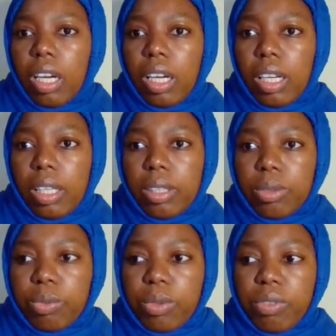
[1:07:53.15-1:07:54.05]

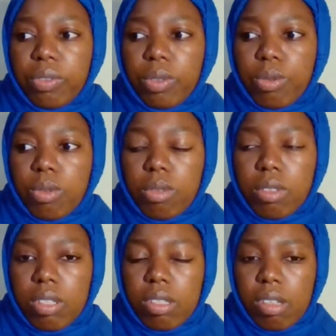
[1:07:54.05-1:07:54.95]
and we've also
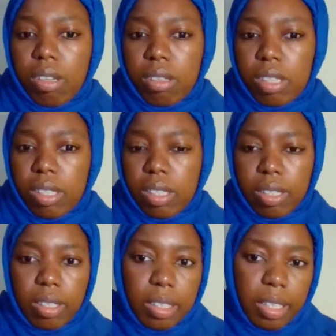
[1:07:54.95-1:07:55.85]

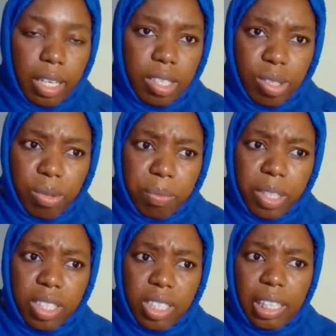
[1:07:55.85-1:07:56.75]
discussed the
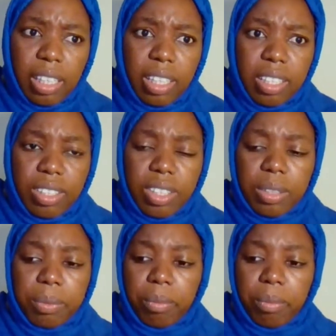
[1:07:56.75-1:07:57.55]
SOP challenge,